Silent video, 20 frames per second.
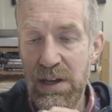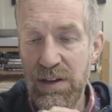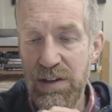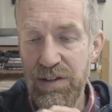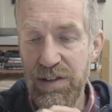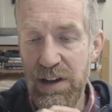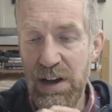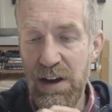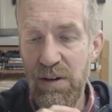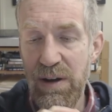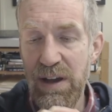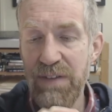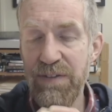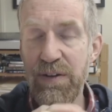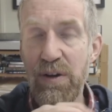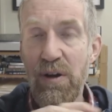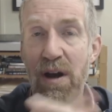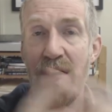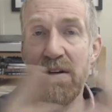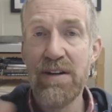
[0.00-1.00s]
So if
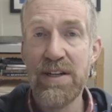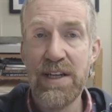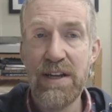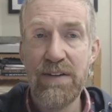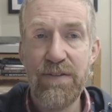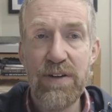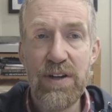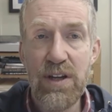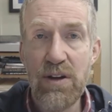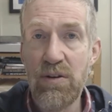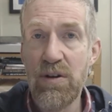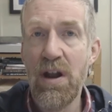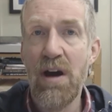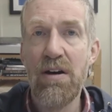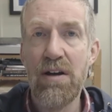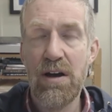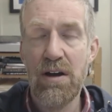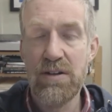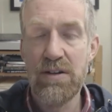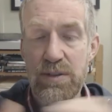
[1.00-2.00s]
you are indifferent, you're
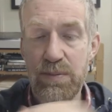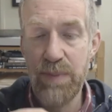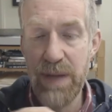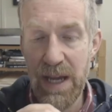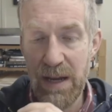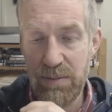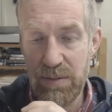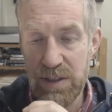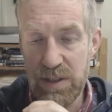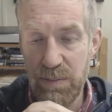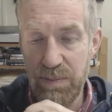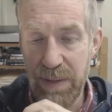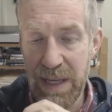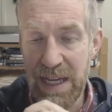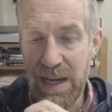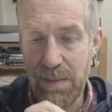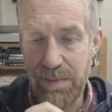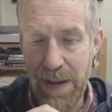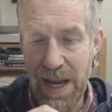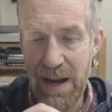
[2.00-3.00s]
not going to be able to
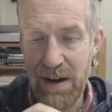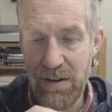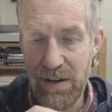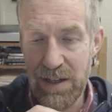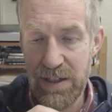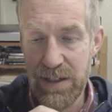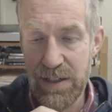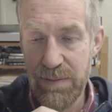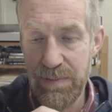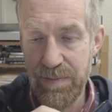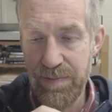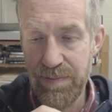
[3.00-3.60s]
be a parent.